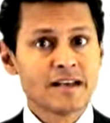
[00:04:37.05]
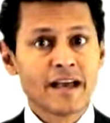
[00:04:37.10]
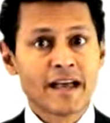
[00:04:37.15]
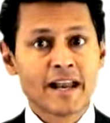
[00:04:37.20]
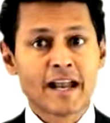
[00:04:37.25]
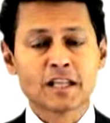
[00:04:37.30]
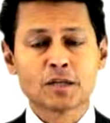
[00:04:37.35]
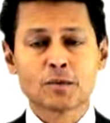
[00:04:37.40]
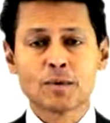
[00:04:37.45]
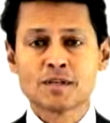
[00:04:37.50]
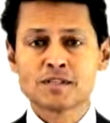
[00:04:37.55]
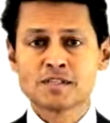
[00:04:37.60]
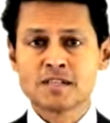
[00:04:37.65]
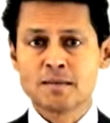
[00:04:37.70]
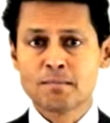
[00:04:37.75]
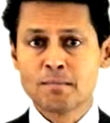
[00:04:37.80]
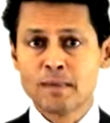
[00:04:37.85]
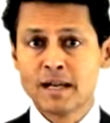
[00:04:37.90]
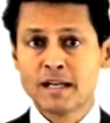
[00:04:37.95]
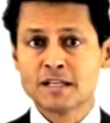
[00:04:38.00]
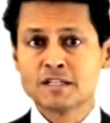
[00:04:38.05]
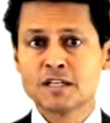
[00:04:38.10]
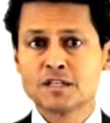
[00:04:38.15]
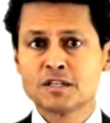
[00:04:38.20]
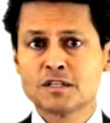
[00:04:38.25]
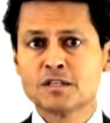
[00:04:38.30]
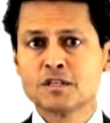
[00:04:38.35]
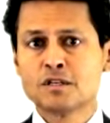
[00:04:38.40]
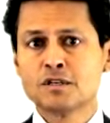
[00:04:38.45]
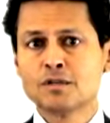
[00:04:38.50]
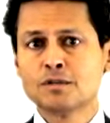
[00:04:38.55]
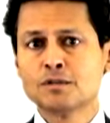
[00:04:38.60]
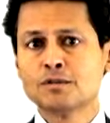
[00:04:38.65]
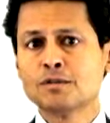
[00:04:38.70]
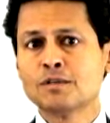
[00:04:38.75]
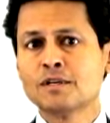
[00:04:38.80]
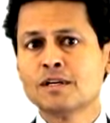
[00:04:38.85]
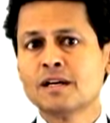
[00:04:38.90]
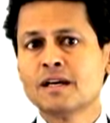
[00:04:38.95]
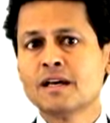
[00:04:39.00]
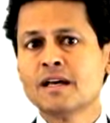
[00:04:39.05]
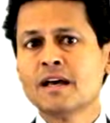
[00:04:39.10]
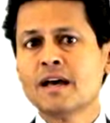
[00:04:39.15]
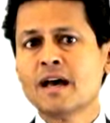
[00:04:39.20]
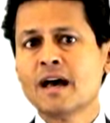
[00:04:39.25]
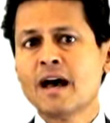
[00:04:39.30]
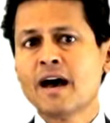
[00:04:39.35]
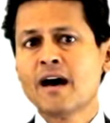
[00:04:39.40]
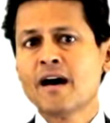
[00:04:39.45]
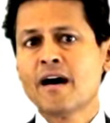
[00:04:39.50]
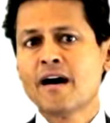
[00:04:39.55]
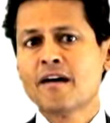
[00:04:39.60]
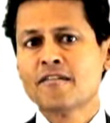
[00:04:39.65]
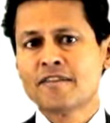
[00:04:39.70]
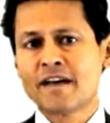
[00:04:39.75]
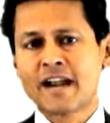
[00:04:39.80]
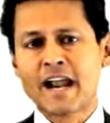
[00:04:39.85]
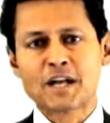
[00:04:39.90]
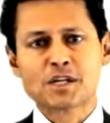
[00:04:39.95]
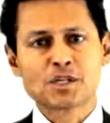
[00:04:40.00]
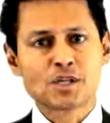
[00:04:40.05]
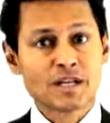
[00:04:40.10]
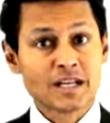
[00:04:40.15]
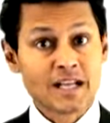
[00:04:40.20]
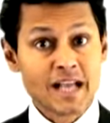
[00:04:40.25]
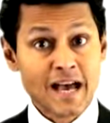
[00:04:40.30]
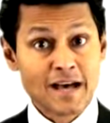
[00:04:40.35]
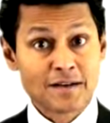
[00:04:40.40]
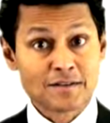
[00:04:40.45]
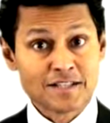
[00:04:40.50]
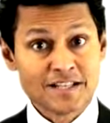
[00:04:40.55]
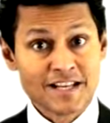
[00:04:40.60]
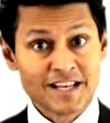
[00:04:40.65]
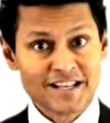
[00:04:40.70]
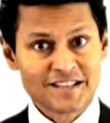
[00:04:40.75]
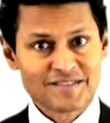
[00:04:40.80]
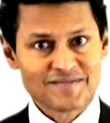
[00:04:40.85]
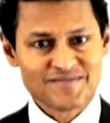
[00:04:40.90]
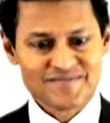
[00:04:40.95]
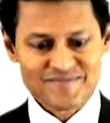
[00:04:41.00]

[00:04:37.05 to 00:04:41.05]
In other words, the ability to do financial accounting.